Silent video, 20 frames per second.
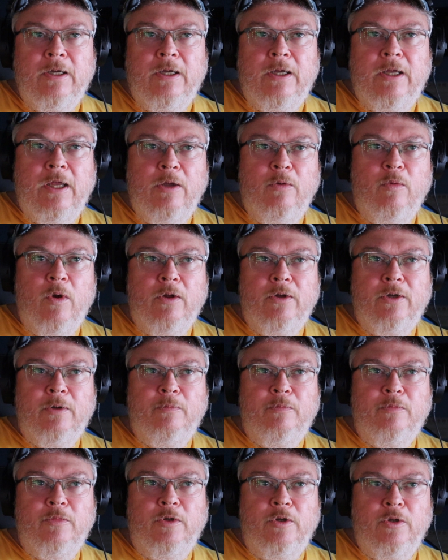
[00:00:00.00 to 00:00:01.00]
he wound up
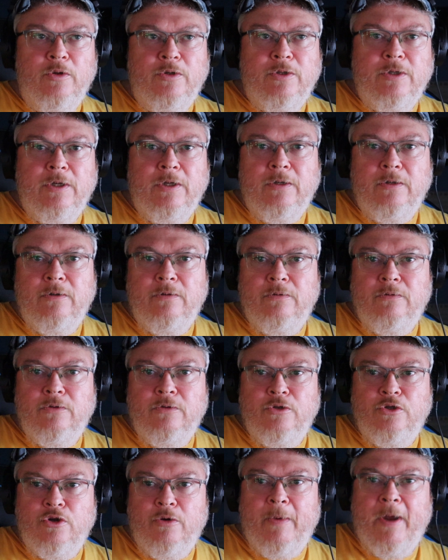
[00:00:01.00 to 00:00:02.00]
losing
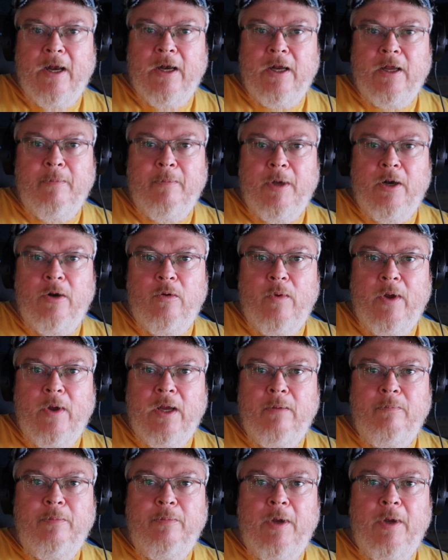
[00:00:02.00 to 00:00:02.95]
dramatic amount of weight.